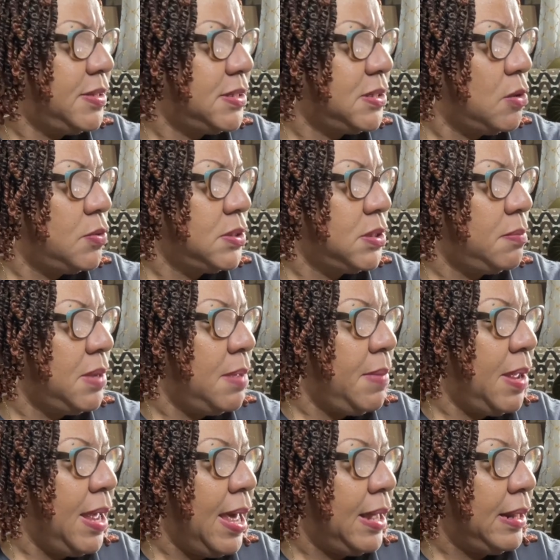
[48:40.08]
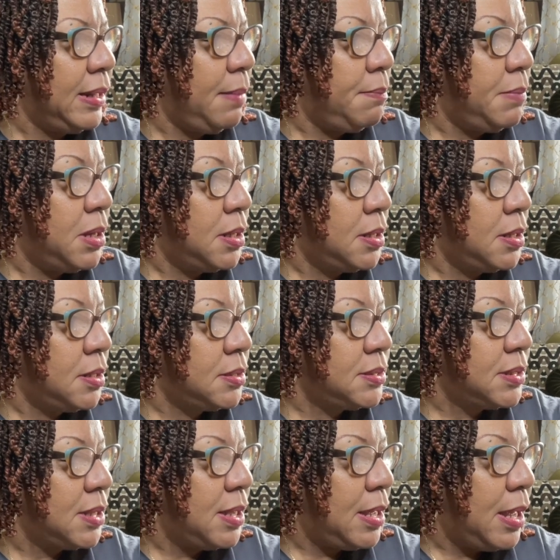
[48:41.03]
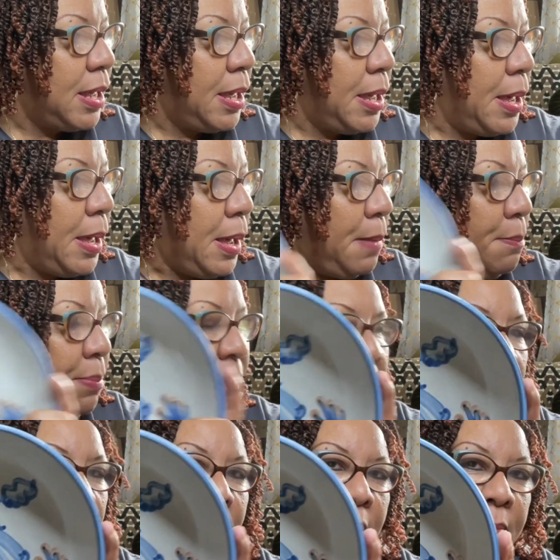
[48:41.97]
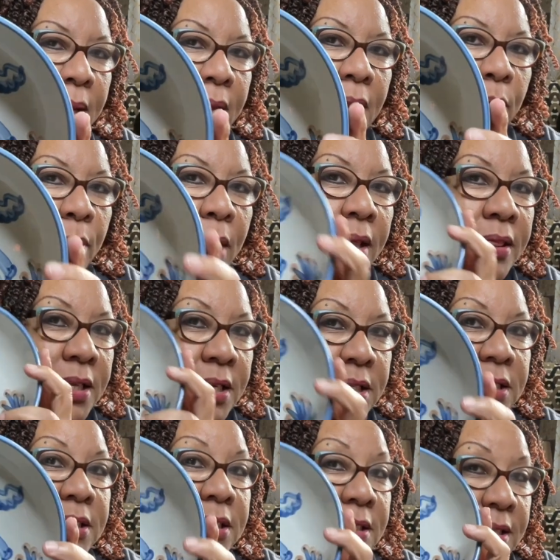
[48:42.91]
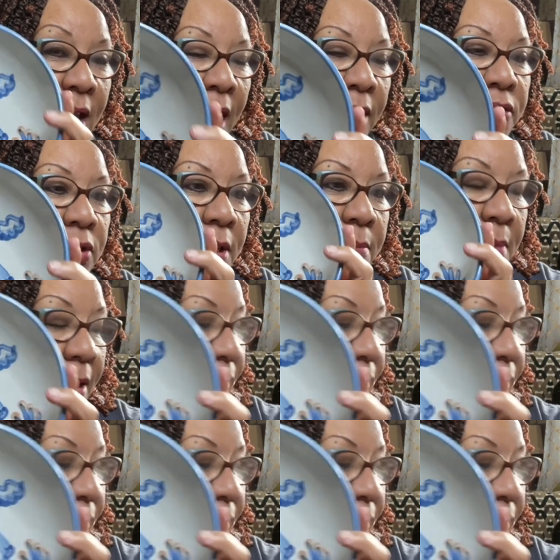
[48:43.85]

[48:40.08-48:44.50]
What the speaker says: sold some Emmett Hadley mugs. But anyway, this is actually my